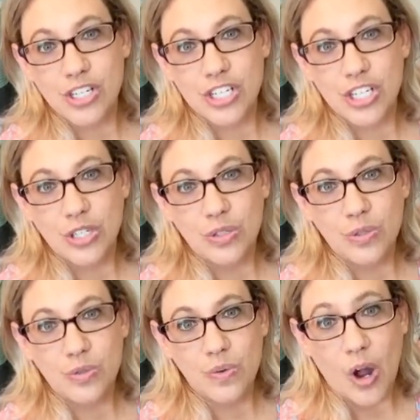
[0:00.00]

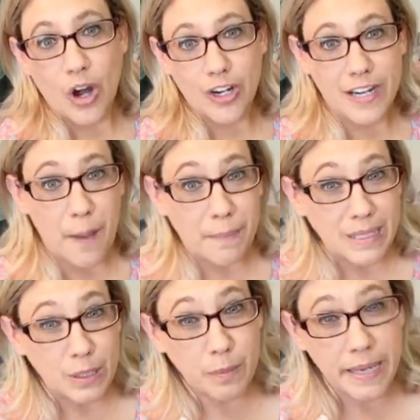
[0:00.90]
to harden up a
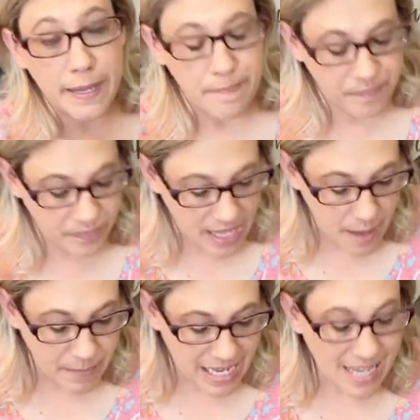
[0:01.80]
little bit. And
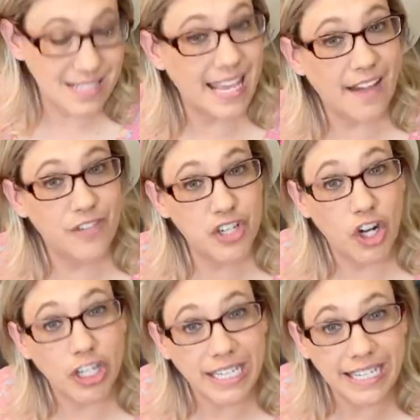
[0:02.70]
because they have
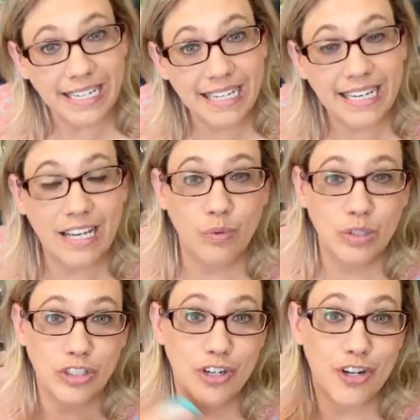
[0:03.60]
chalk in it, it will
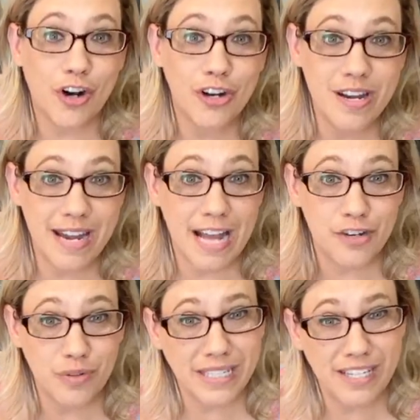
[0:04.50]
start to harden
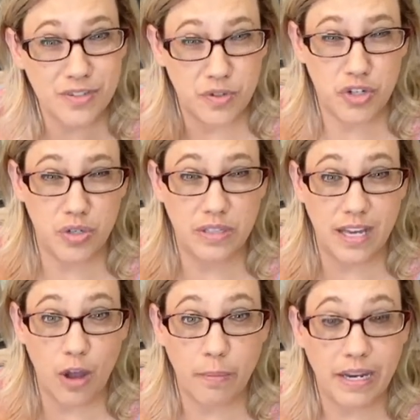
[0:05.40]
naturally as soon as you
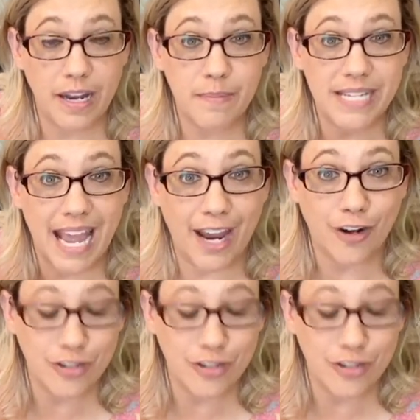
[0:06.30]
open it up to air.